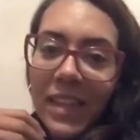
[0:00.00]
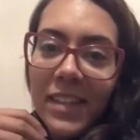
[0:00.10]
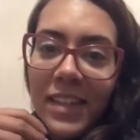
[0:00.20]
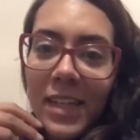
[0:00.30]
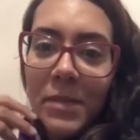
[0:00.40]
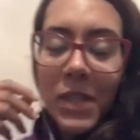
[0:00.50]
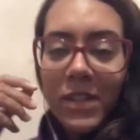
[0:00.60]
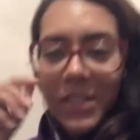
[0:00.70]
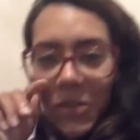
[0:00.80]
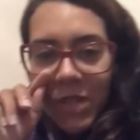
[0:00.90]
No, I'm not a
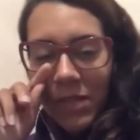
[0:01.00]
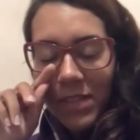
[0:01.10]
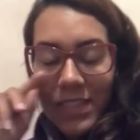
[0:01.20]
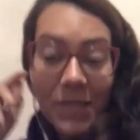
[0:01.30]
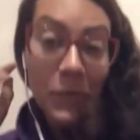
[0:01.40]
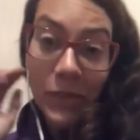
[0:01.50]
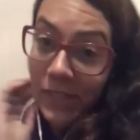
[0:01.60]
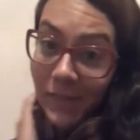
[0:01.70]
traveler anymore.